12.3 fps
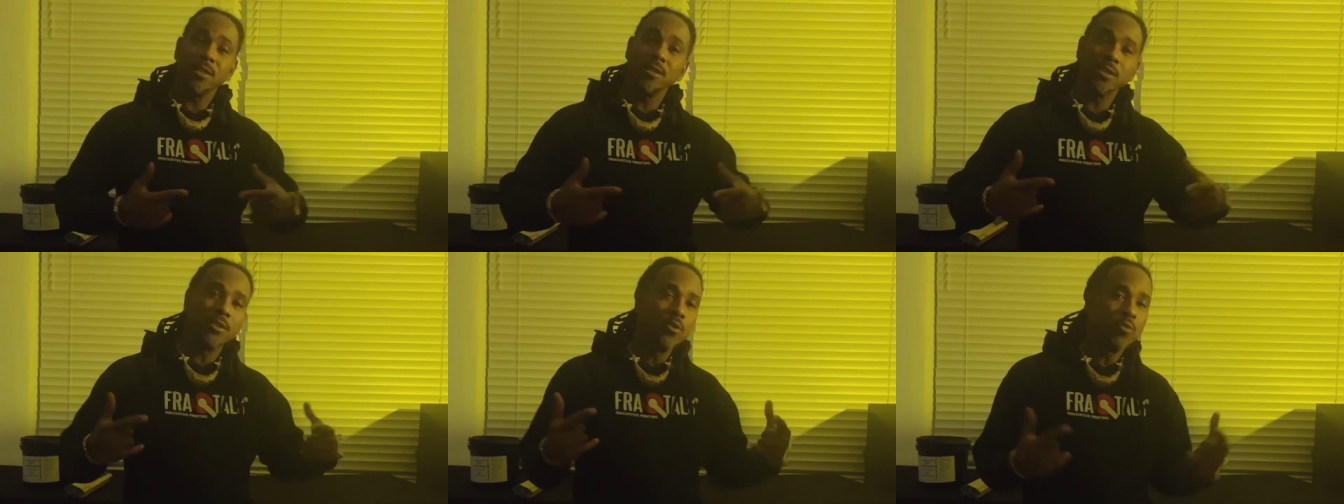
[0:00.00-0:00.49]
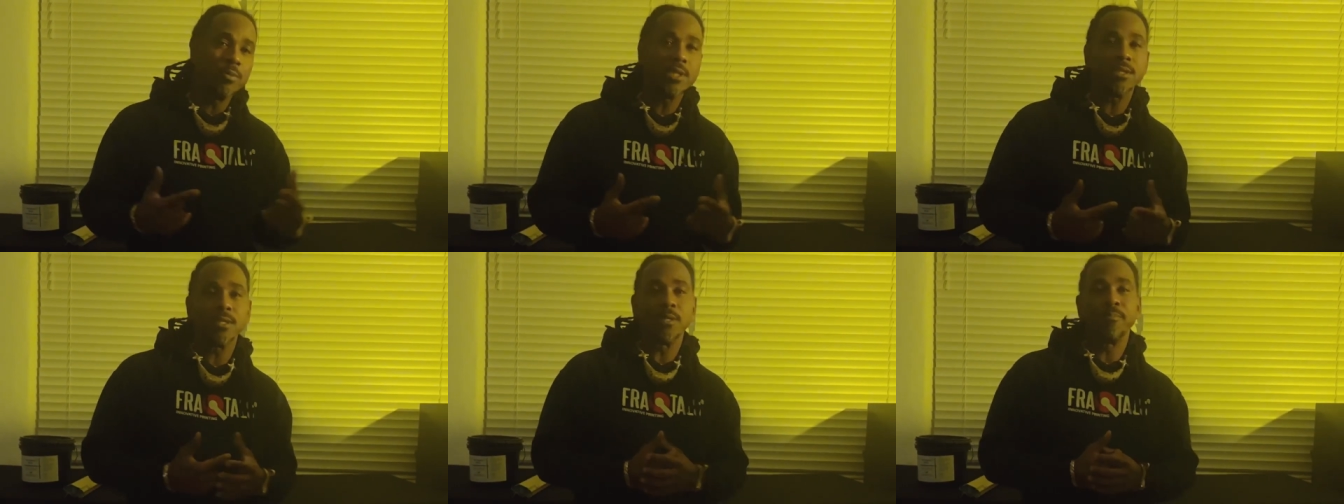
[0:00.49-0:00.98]
just
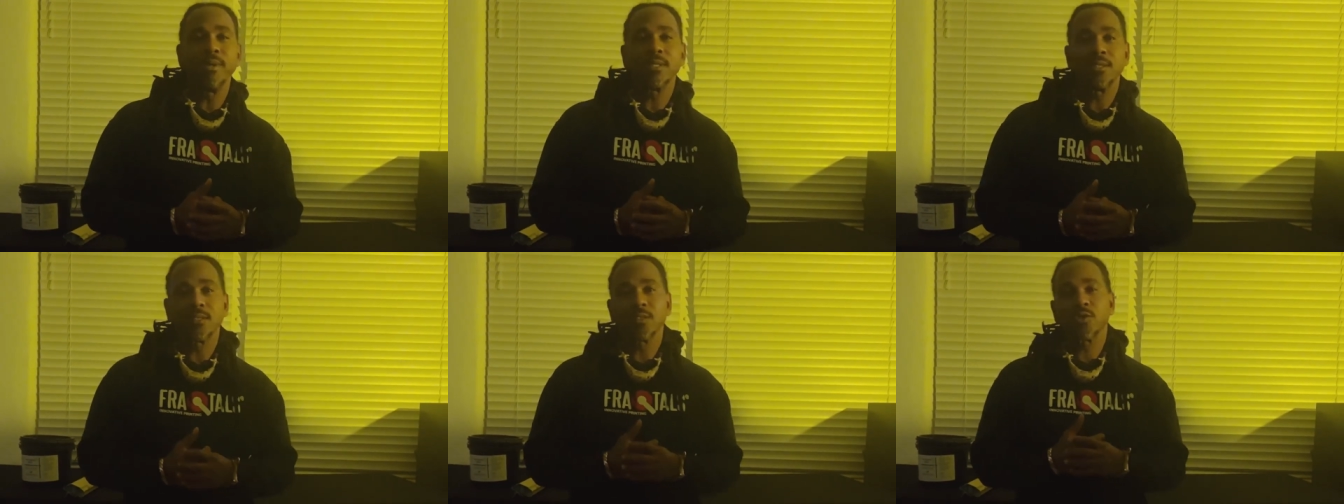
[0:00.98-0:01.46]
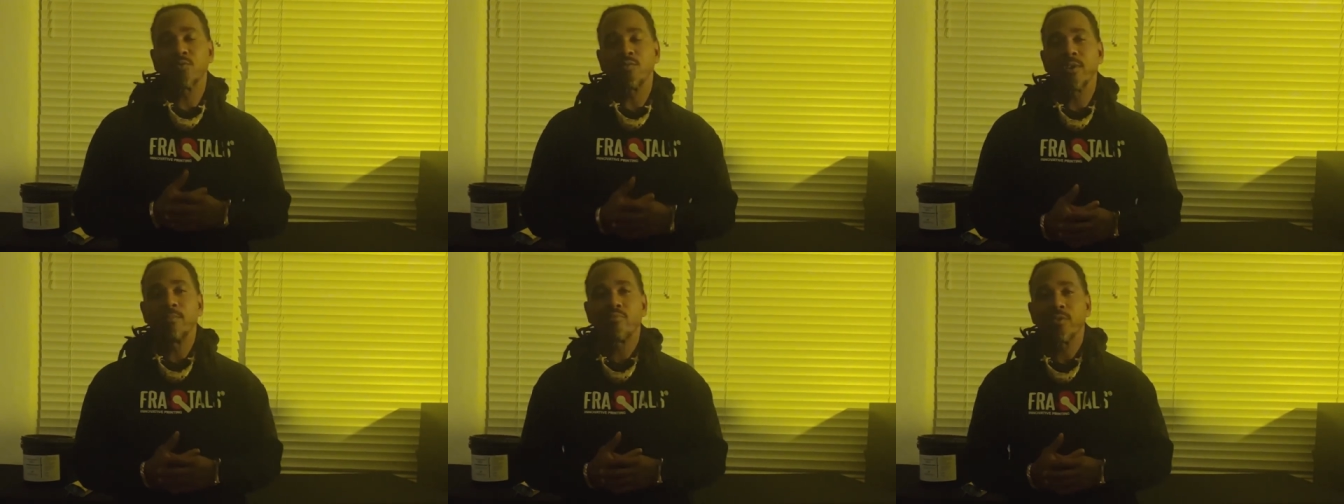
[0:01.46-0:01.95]
newbies in the business of
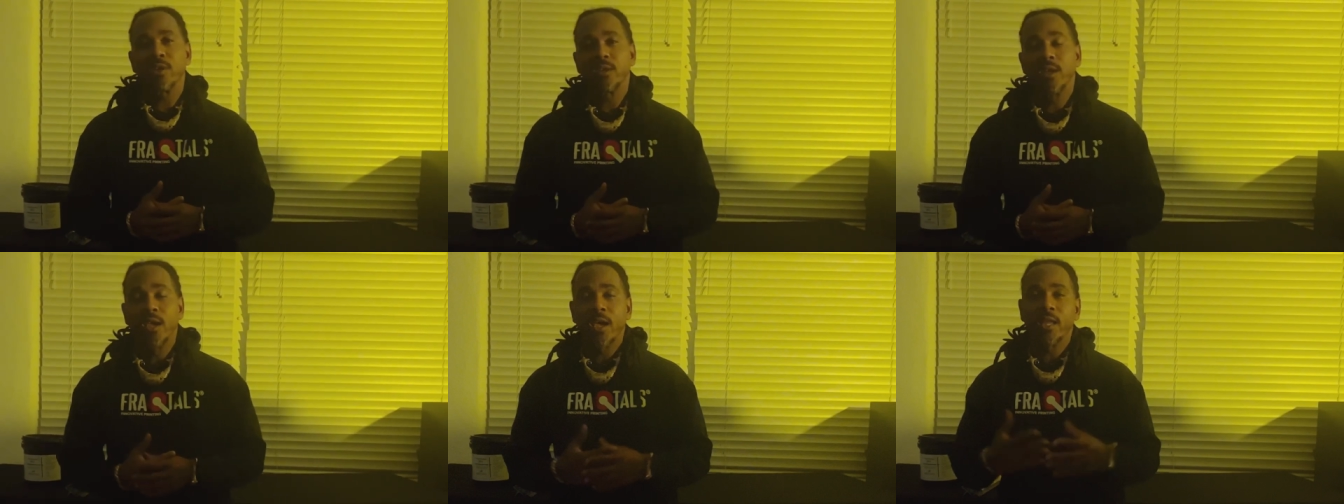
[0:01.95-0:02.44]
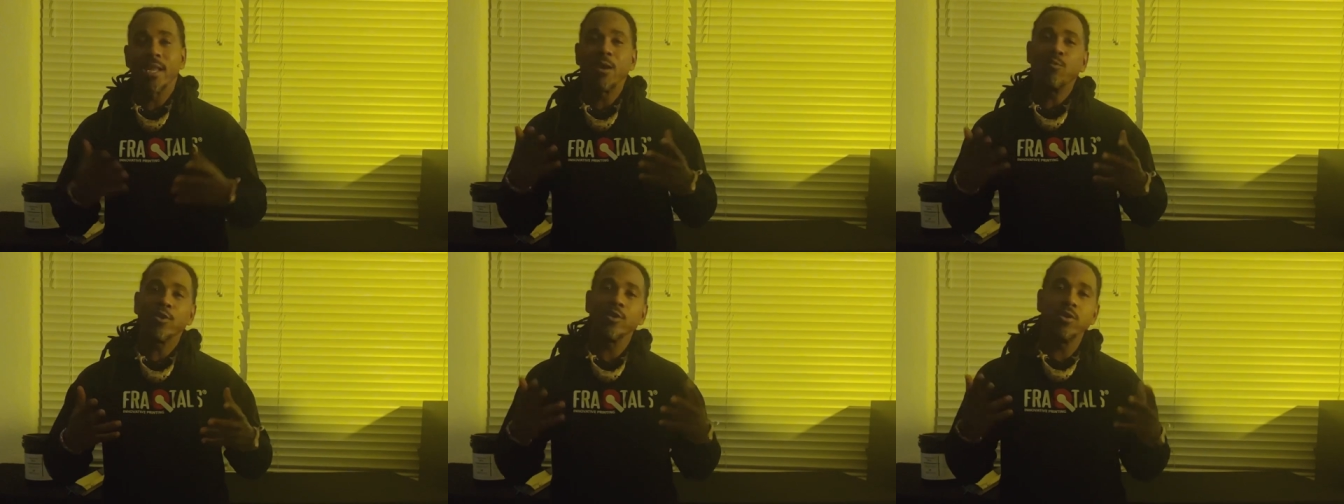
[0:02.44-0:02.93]
screen printing, and they
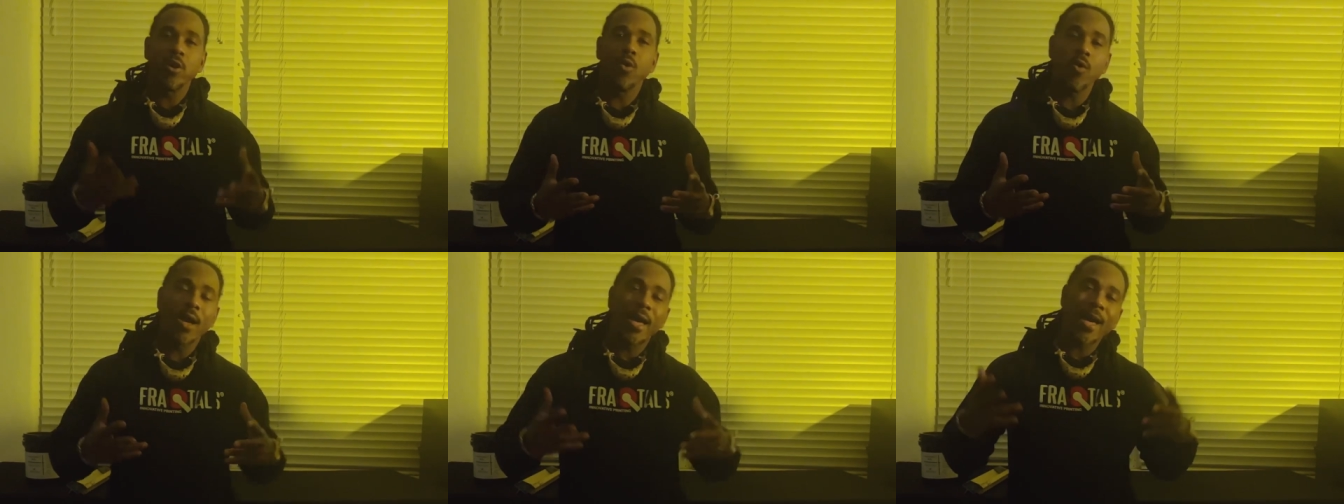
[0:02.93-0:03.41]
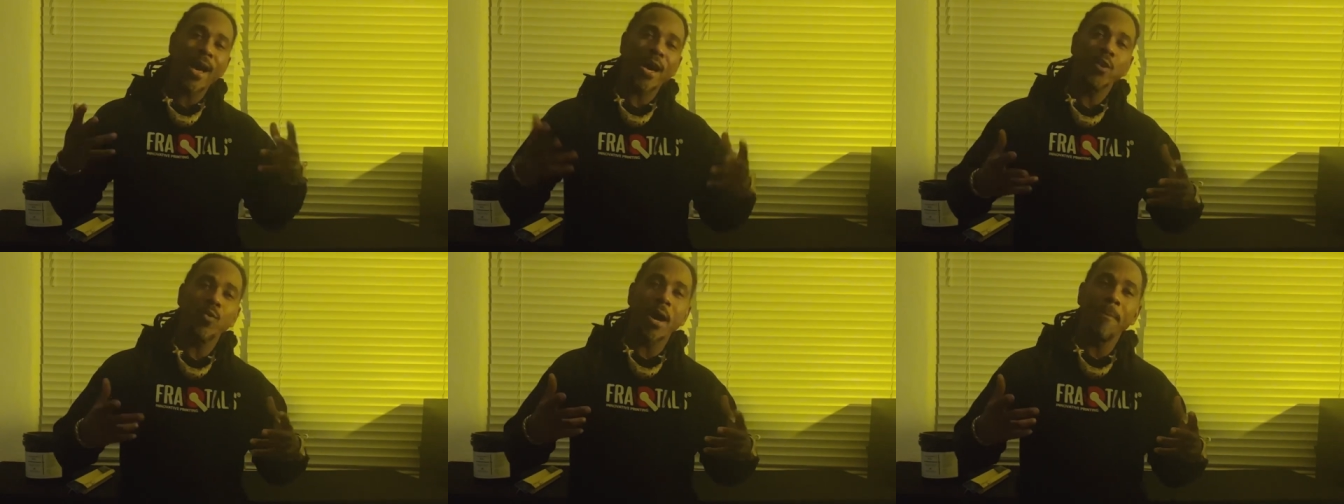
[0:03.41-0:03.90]
wanna know, how
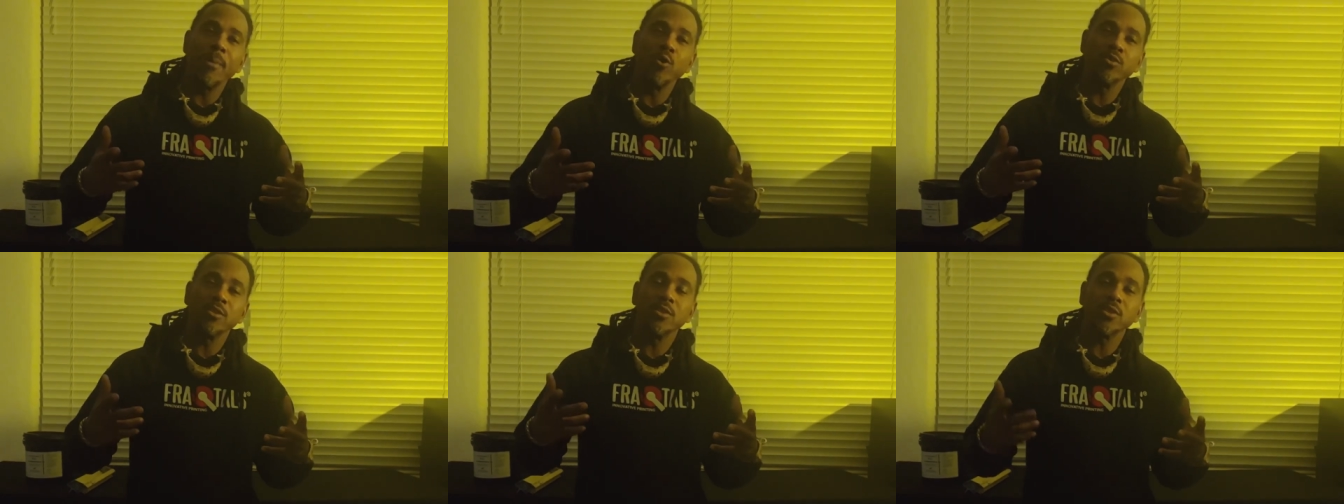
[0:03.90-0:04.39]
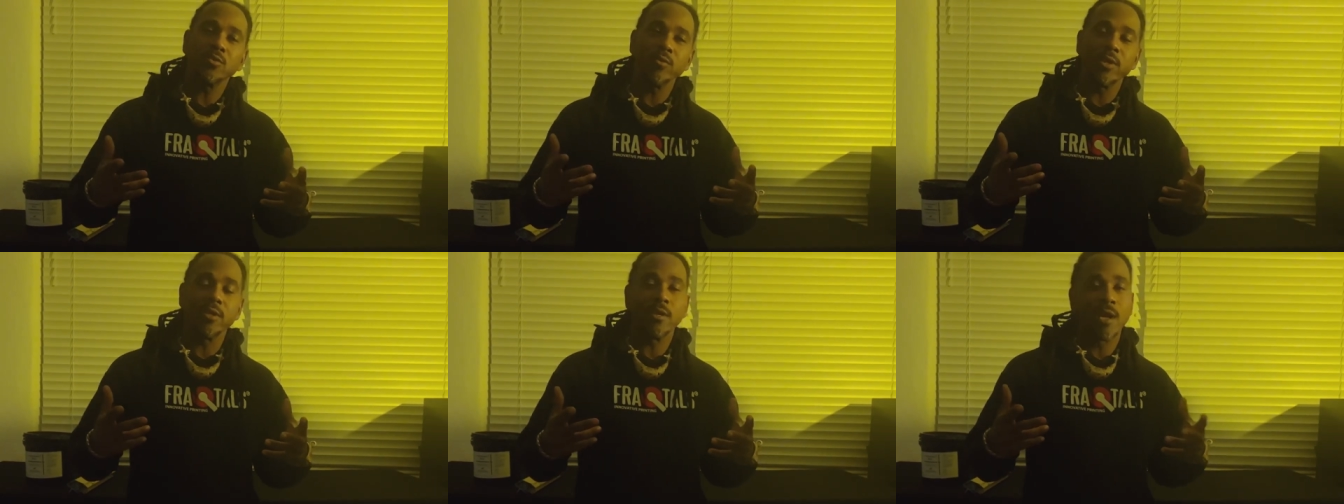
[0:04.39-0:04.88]
do I emulsion the screen?